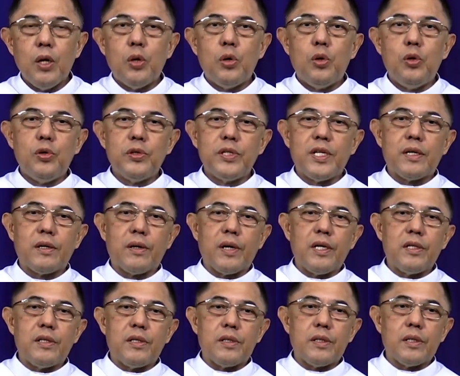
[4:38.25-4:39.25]
who
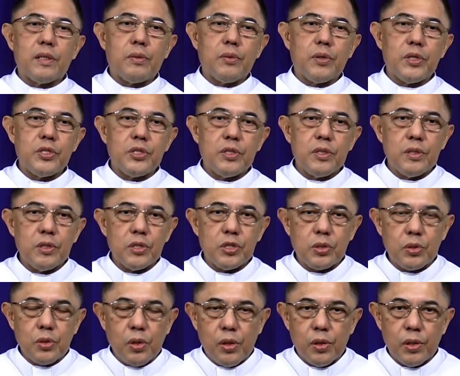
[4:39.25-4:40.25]
narrated the Christian
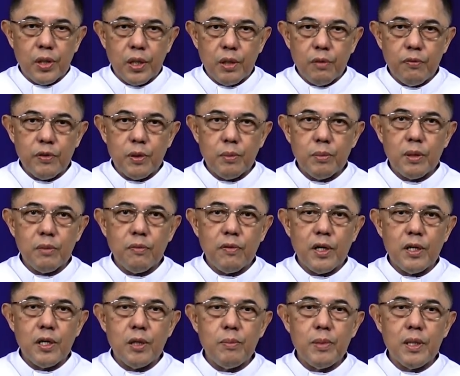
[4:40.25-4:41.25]
story from the
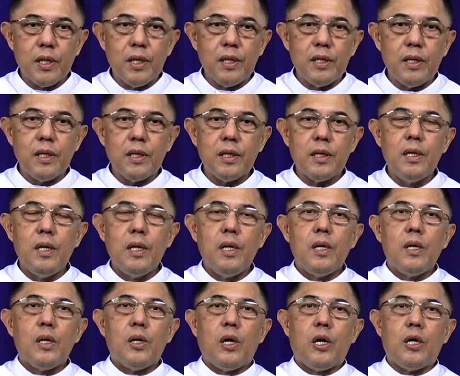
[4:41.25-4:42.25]
very beginning,
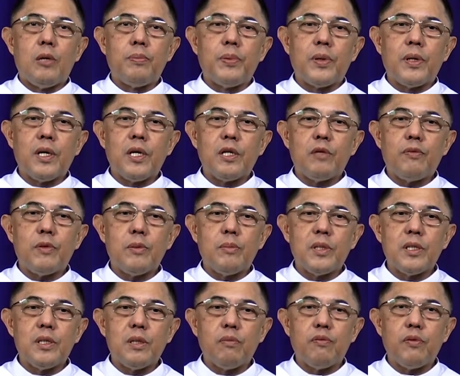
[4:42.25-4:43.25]
operate from
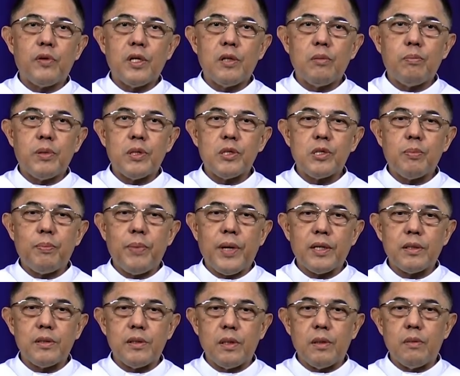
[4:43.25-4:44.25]
a different
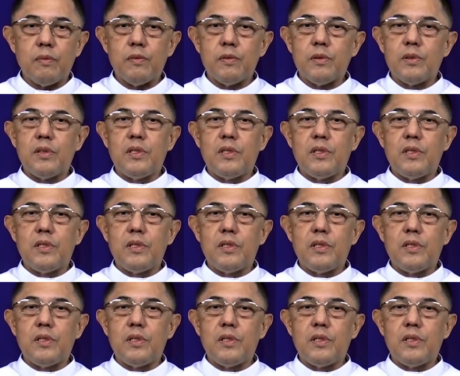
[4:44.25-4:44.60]
perspective.